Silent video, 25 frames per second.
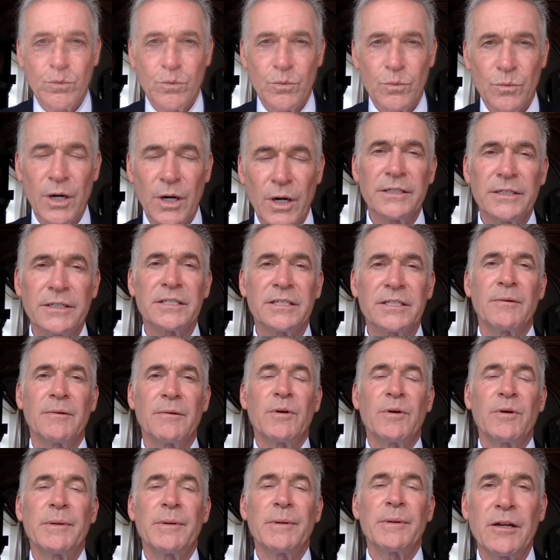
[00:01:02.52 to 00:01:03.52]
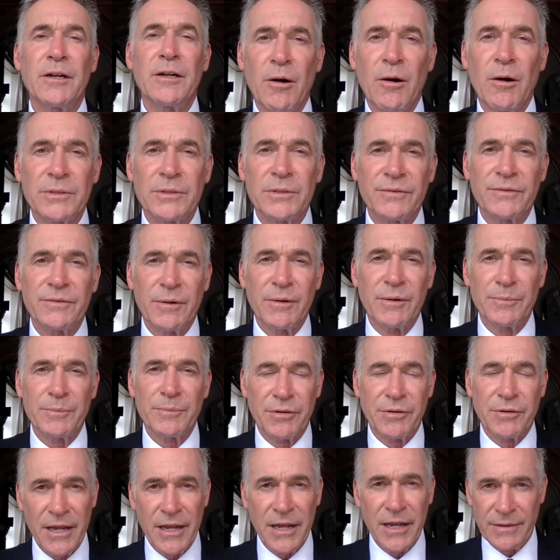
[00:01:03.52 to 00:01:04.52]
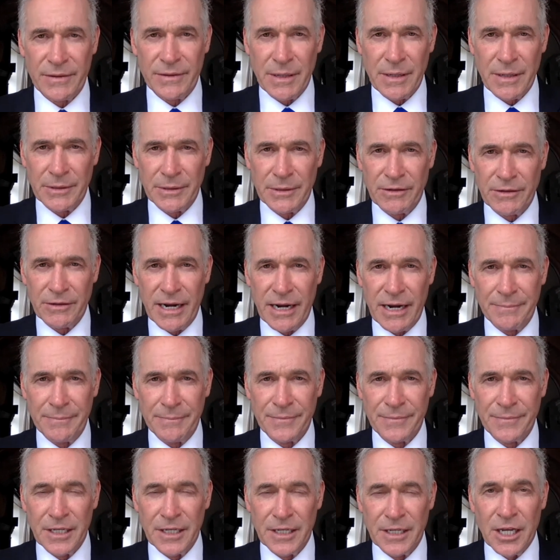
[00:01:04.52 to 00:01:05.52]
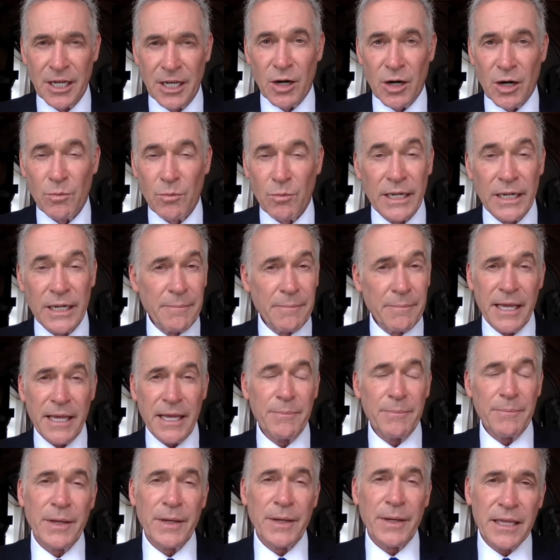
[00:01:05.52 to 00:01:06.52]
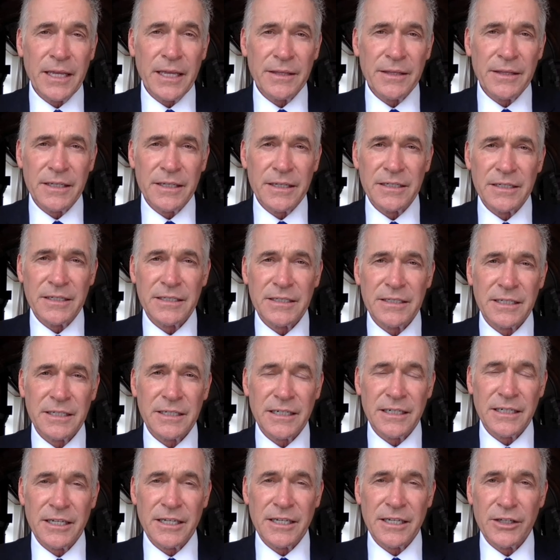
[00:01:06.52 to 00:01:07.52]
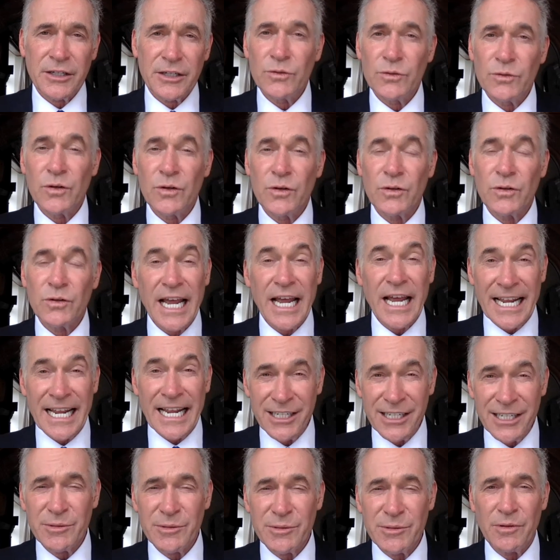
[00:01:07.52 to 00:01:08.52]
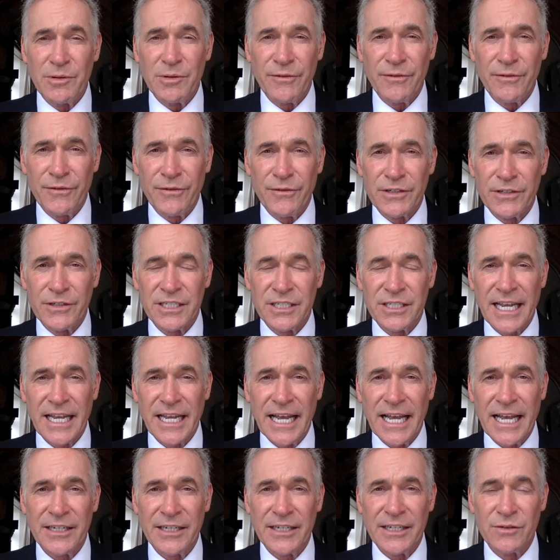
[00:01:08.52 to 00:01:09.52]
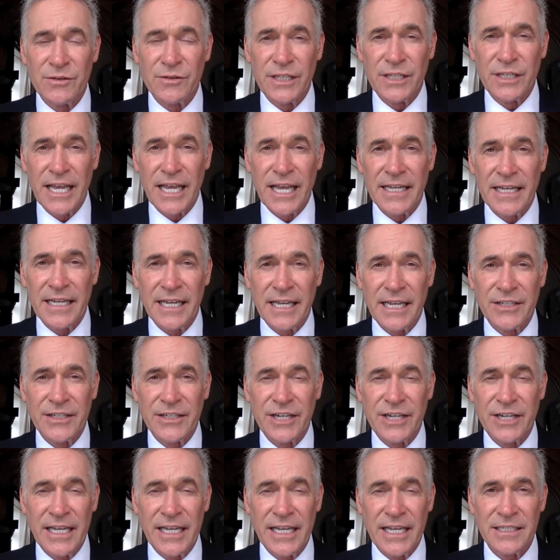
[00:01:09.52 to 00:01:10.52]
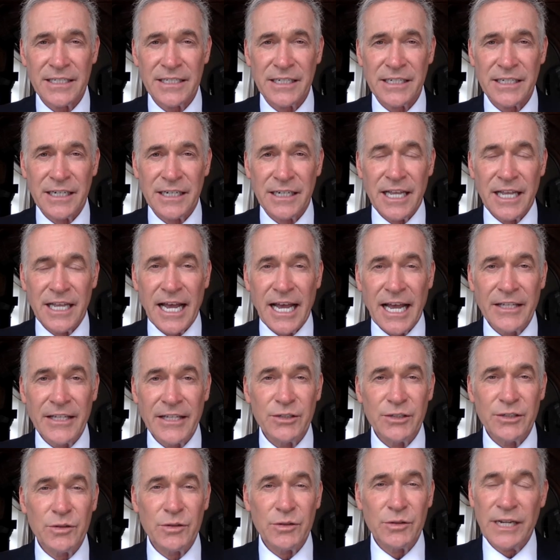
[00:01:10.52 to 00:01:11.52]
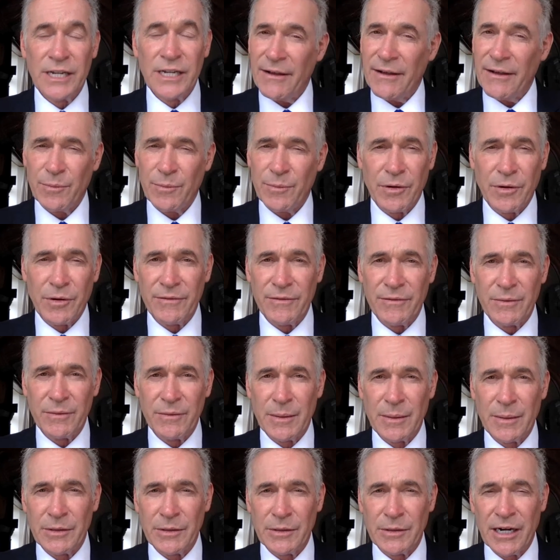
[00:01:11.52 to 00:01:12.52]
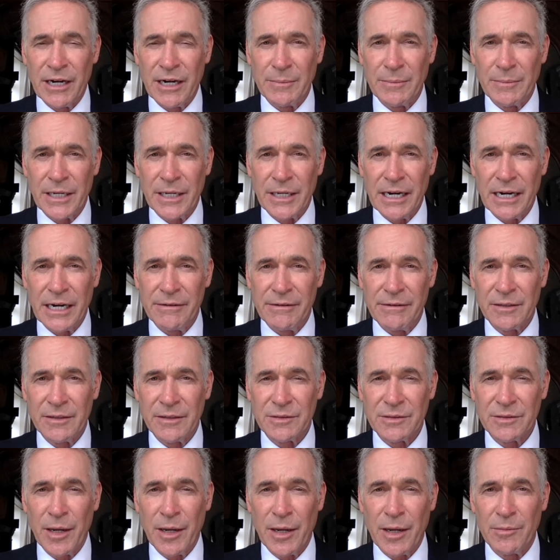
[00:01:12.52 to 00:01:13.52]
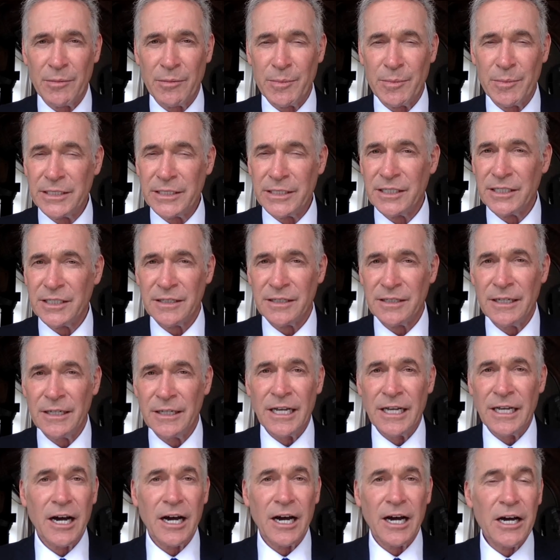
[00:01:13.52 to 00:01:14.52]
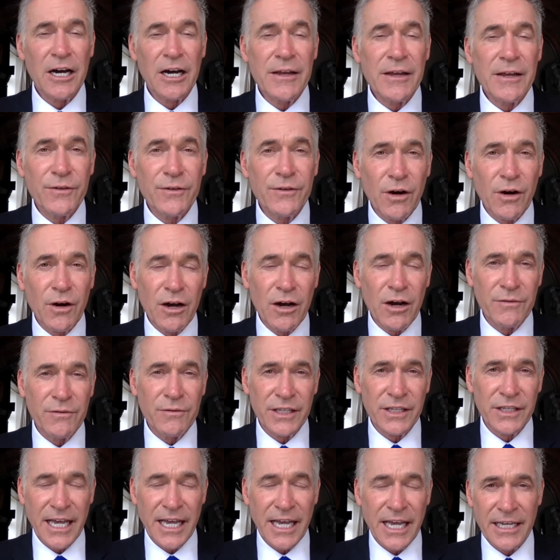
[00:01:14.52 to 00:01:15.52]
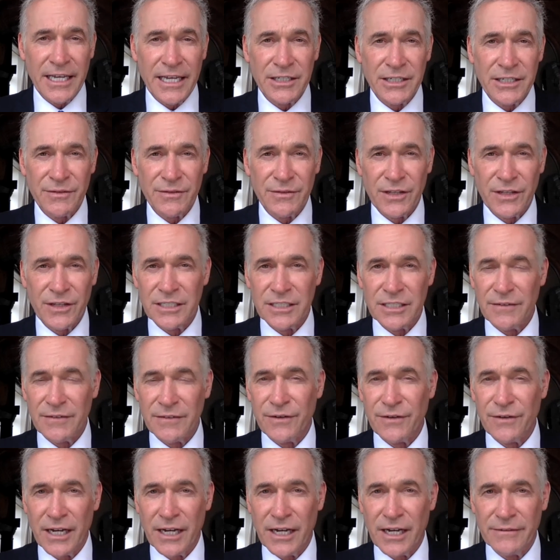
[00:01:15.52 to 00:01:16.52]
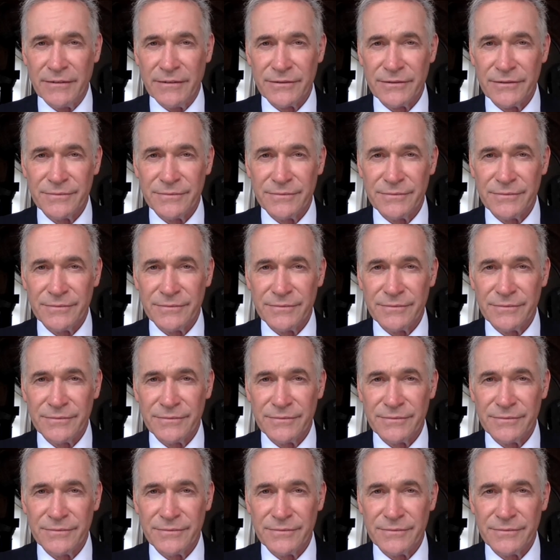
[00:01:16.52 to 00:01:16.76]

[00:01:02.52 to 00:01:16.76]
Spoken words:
Why do some women opt for a private mammogram? Well, it may be that you're not eligible for a scan on the NHS, and you can have a private mammogram carried out at Pall Mall Medical if you're over the age of 35.